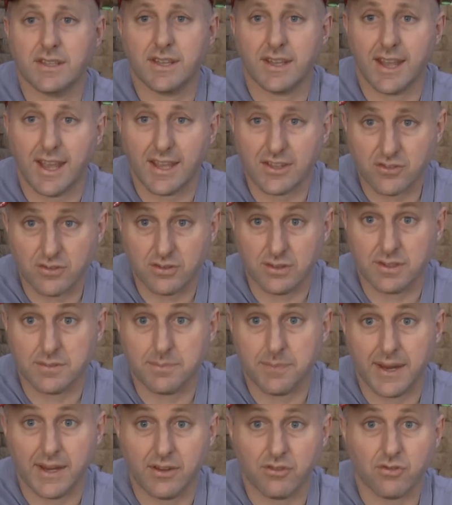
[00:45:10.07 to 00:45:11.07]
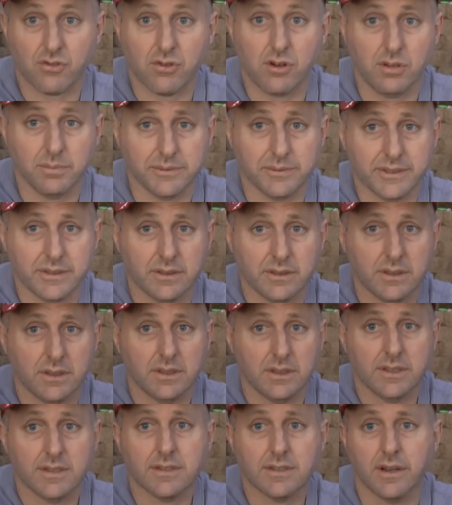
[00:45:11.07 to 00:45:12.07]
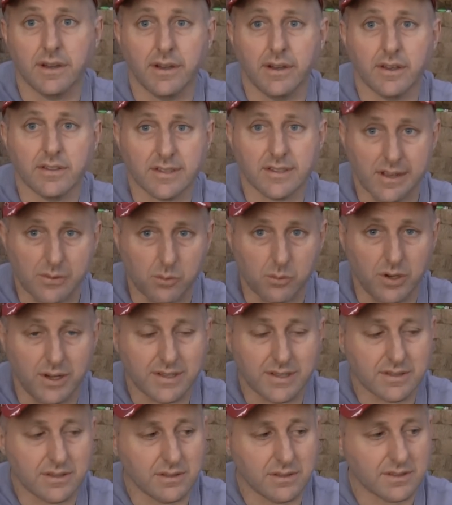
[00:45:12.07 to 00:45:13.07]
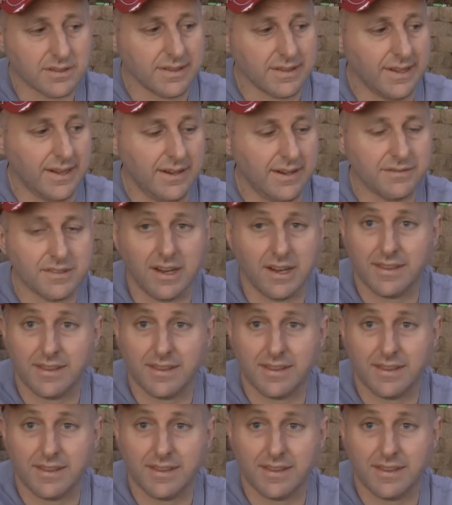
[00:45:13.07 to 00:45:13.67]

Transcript: The Kestrel has been dropped, so it's only why stocks laughed.